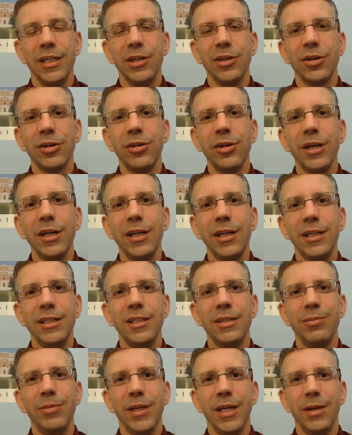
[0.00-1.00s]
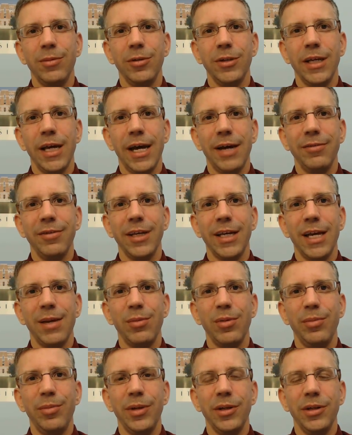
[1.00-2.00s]
you're going to need to be able to have the
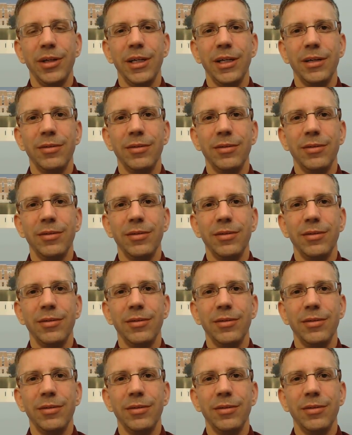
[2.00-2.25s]
capability